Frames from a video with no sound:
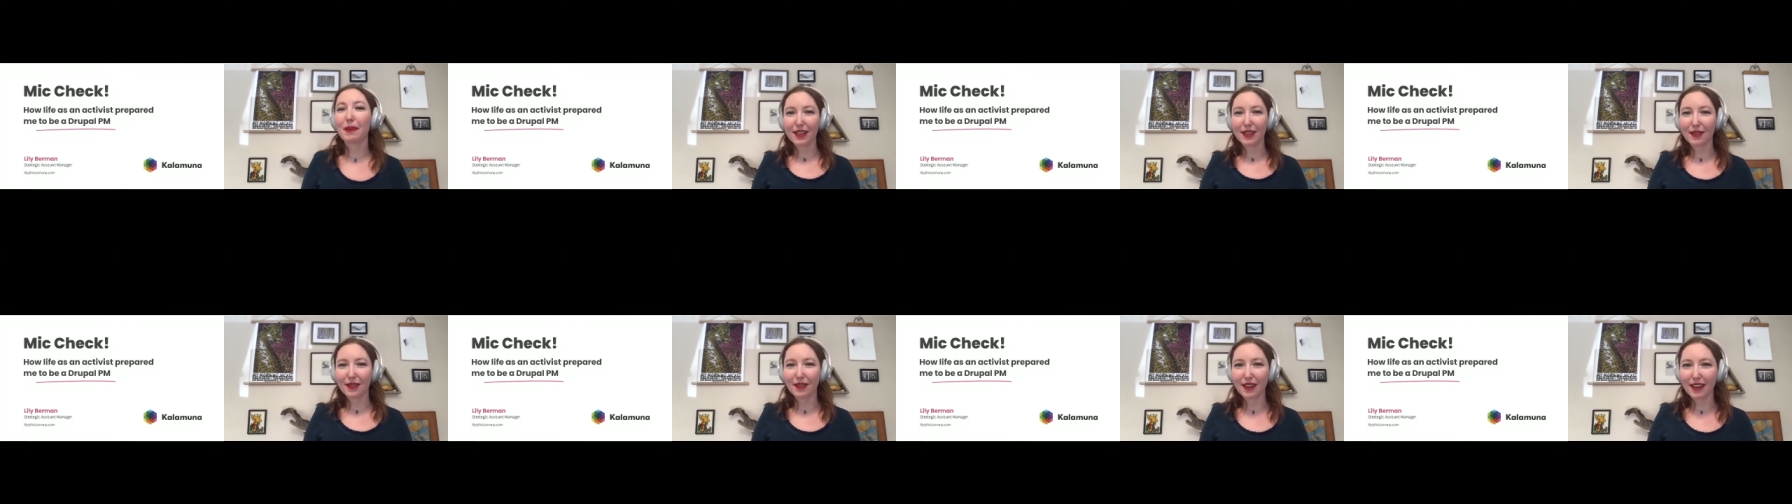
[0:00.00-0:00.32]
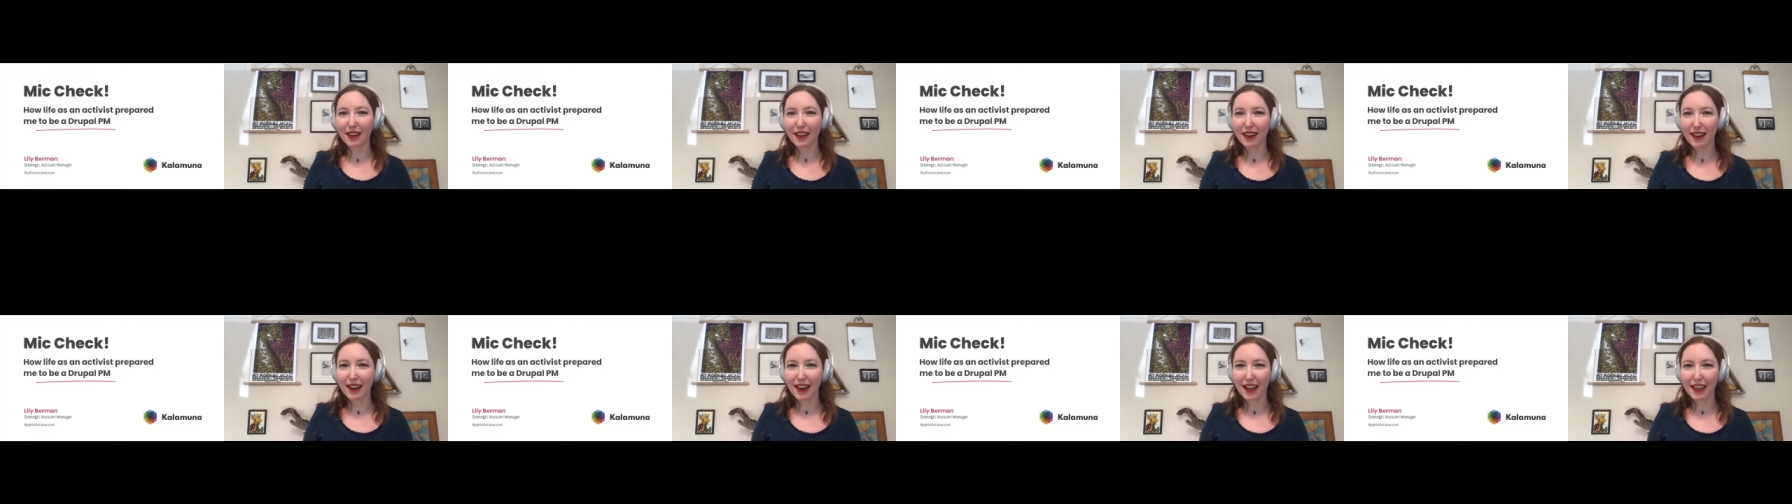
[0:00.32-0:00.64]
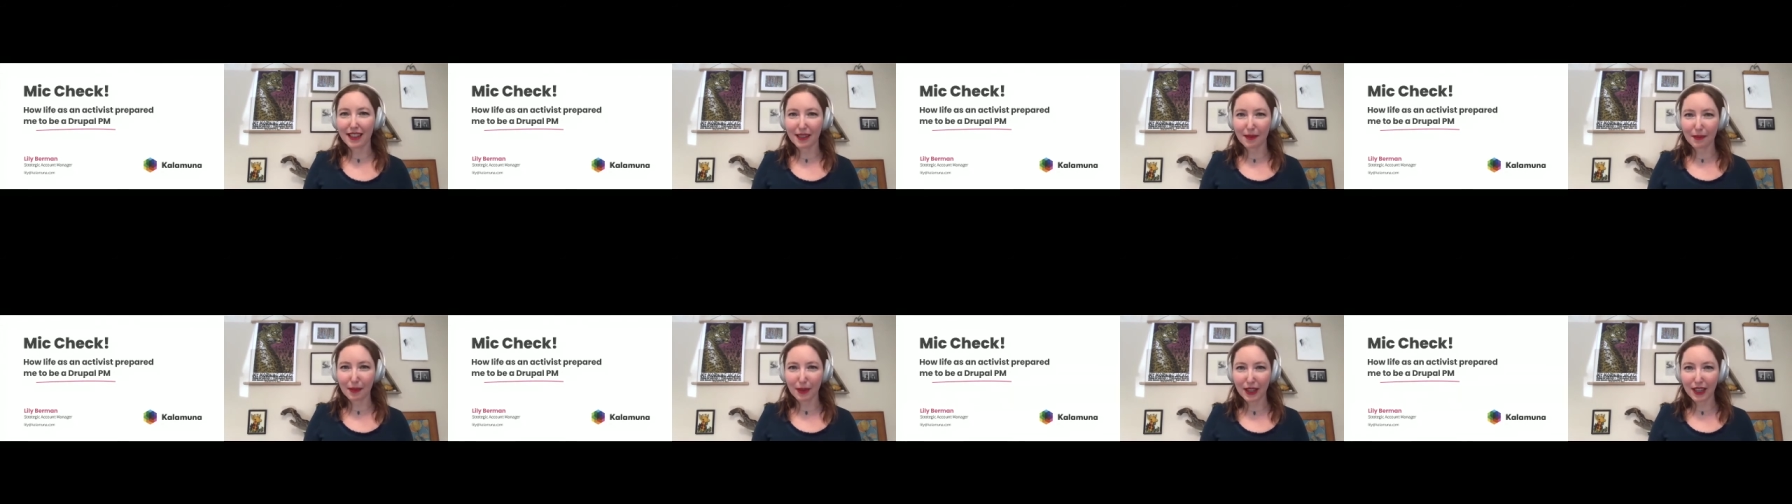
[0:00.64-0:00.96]
to door
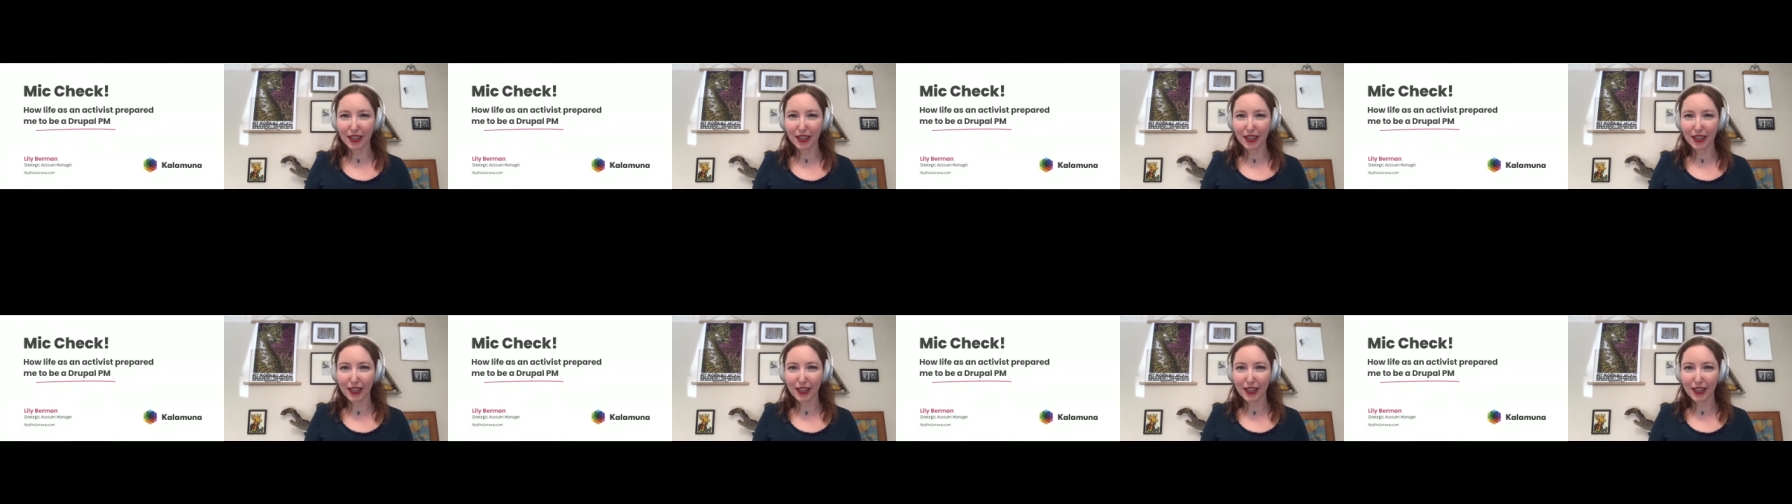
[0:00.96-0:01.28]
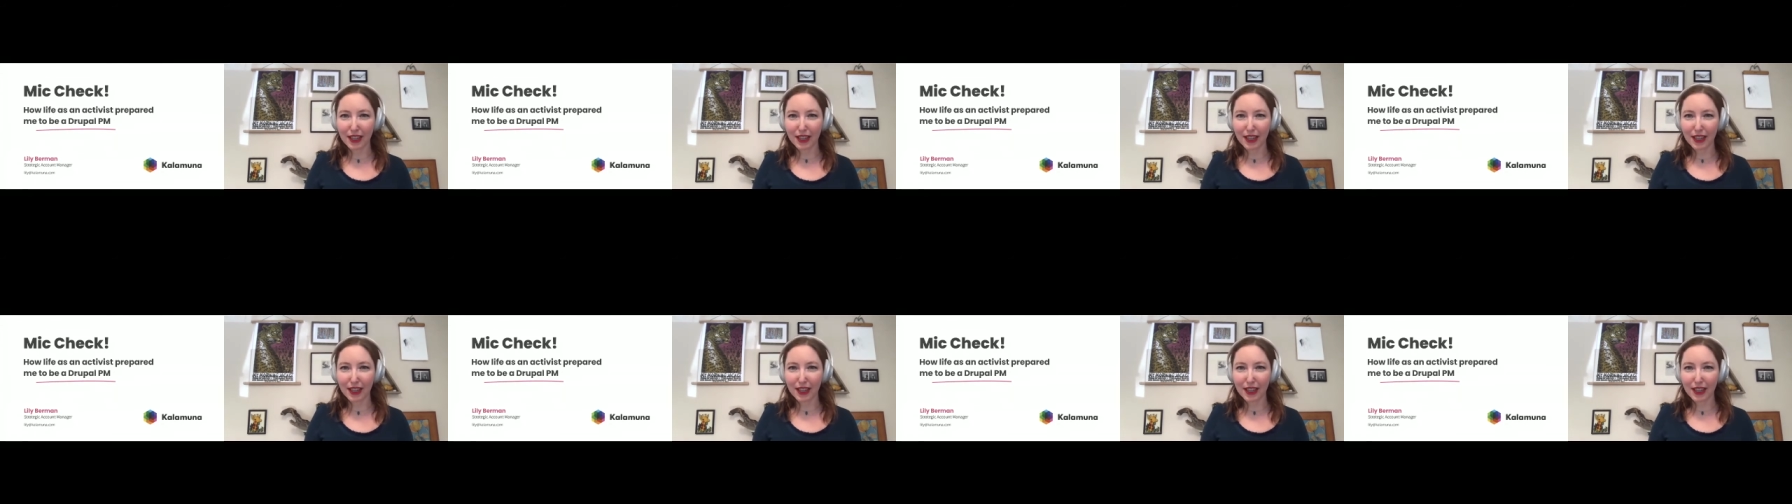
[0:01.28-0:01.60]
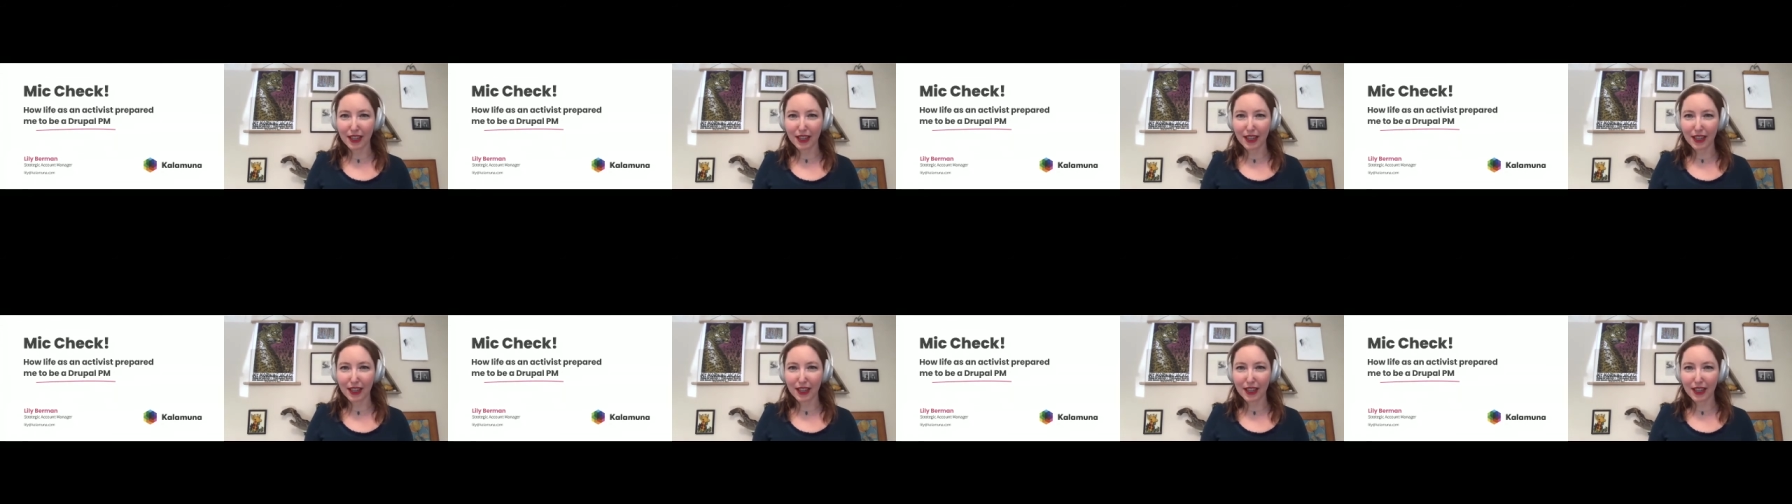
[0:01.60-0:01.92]
as a political
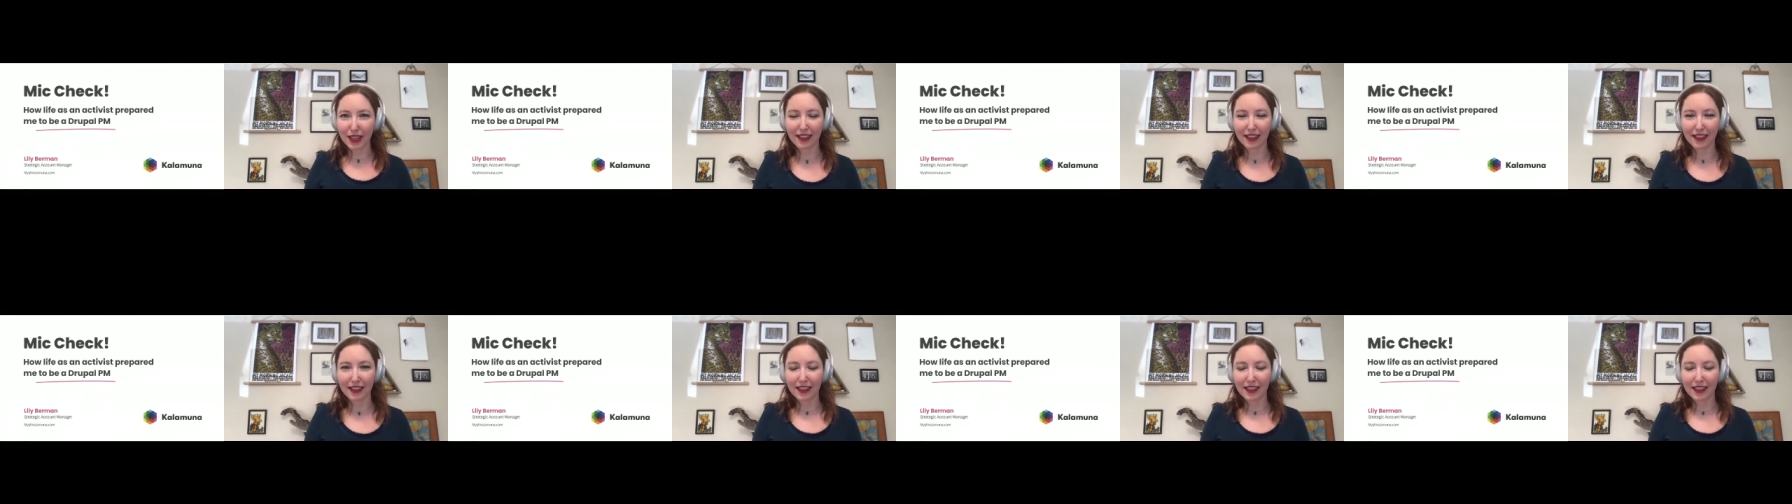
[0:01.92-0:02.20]
organizer